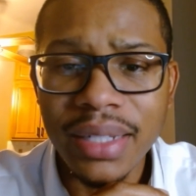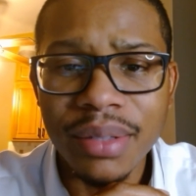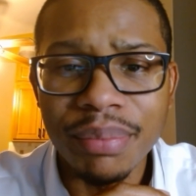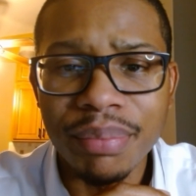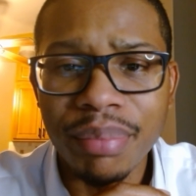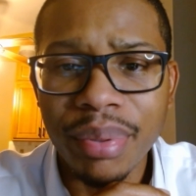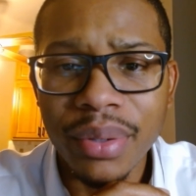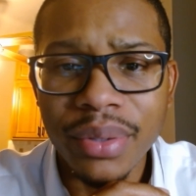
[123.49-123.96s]
to
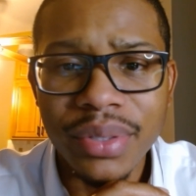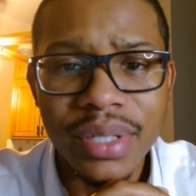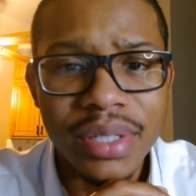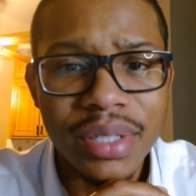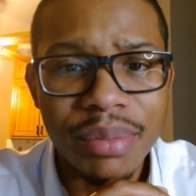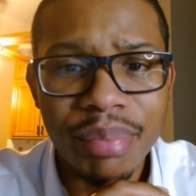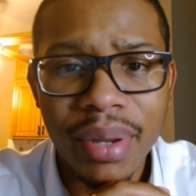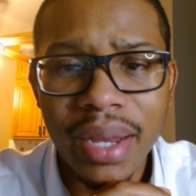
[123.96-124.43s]

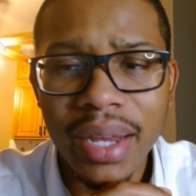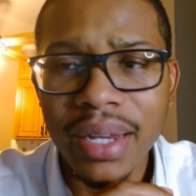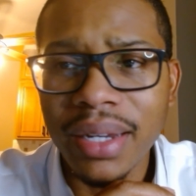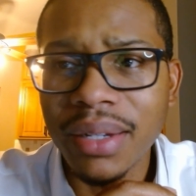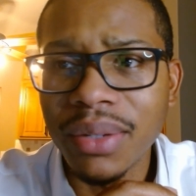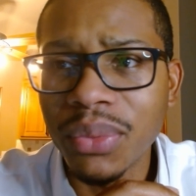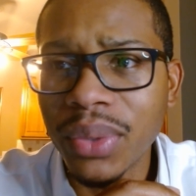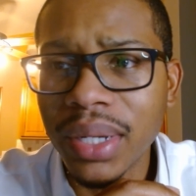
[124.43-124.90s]
participate
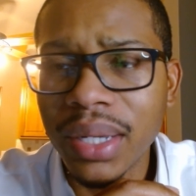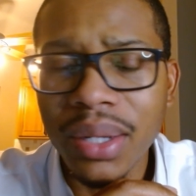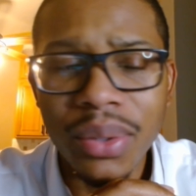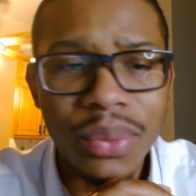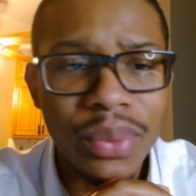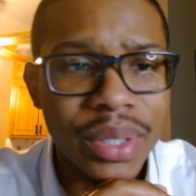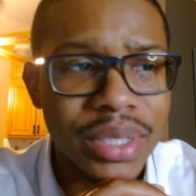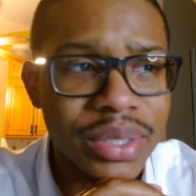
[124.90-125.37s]
in Wicca,
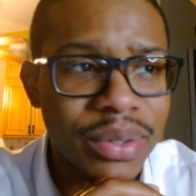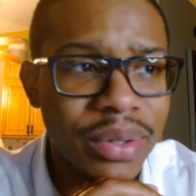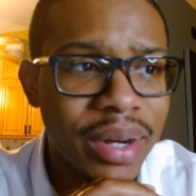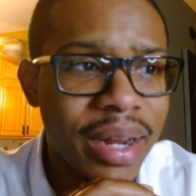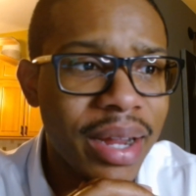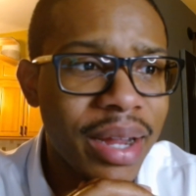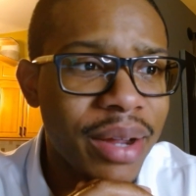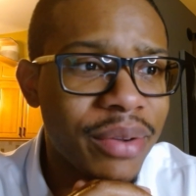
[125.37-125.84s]

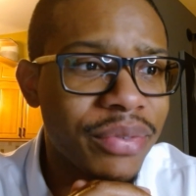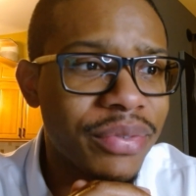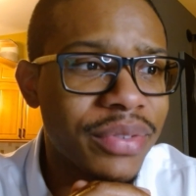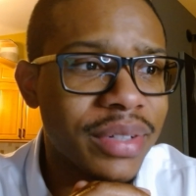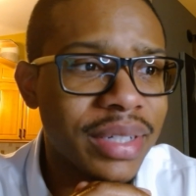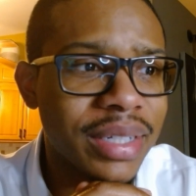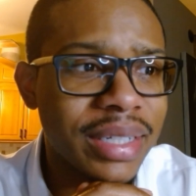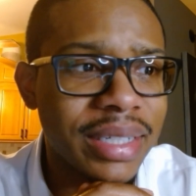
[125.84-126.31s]

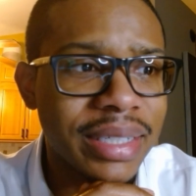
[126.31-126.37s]
witchcraft.